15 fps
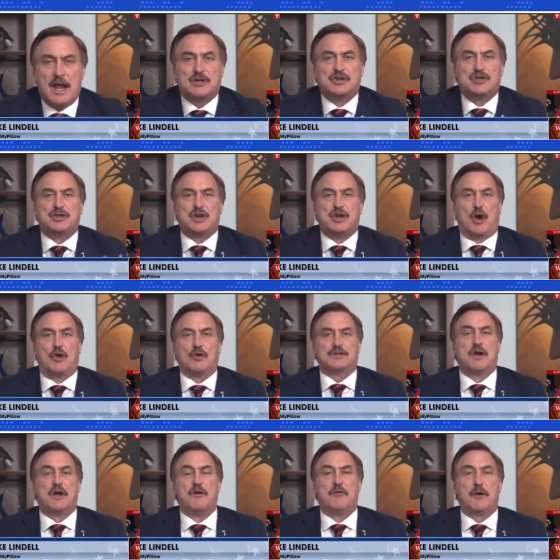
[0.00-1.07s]
it
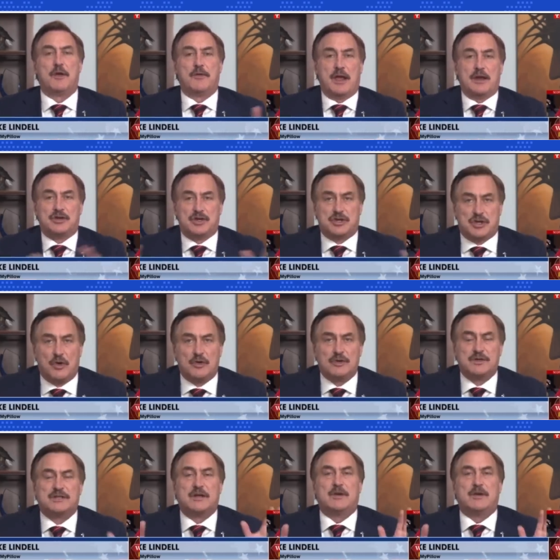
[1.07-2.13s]
shows it
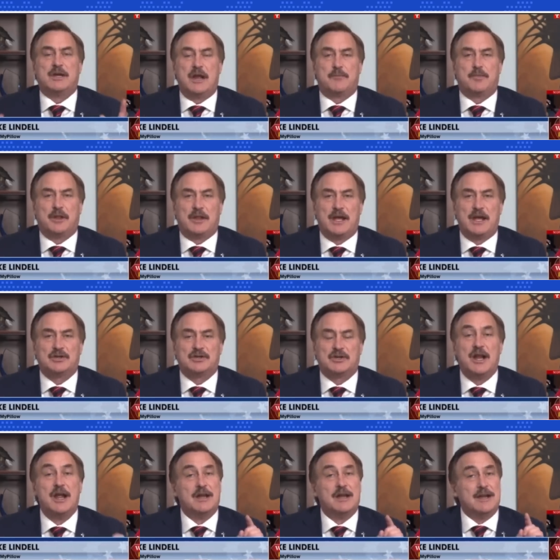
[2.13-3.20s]
shows the
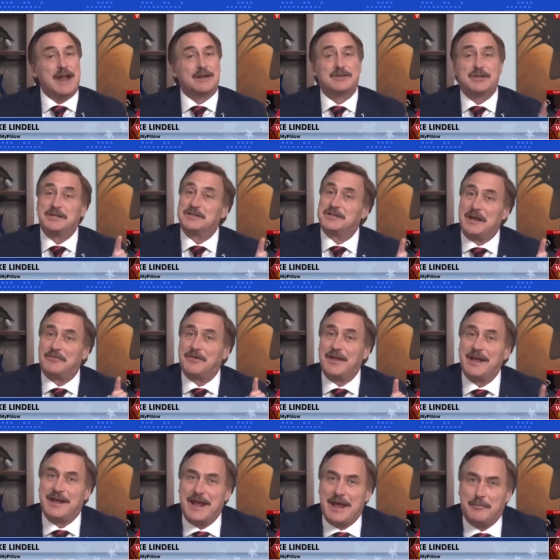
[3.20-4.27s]
manipulation, not just that
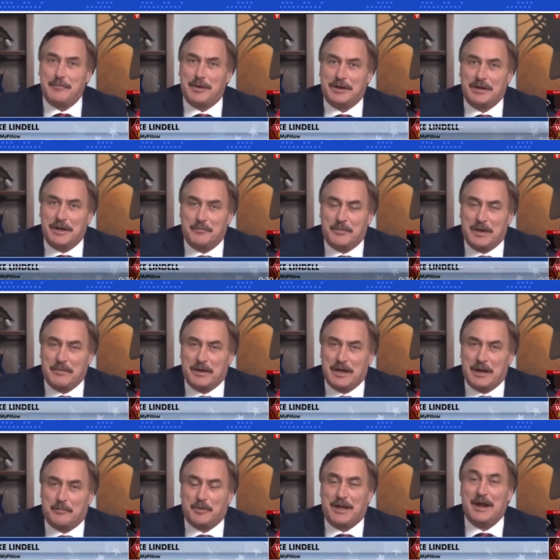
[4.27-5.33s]
they can be
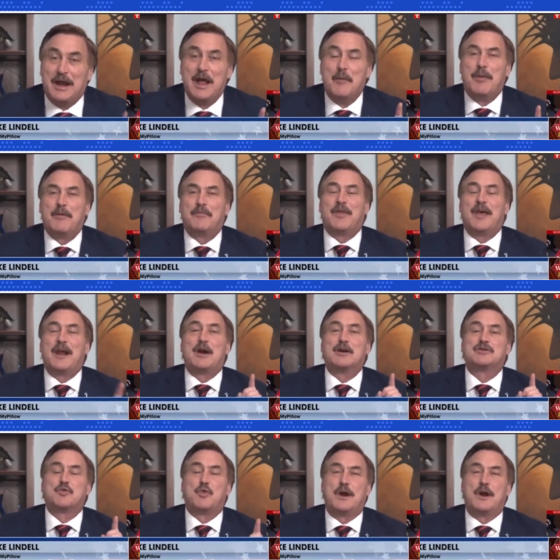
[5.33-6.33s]
manipulated, but that our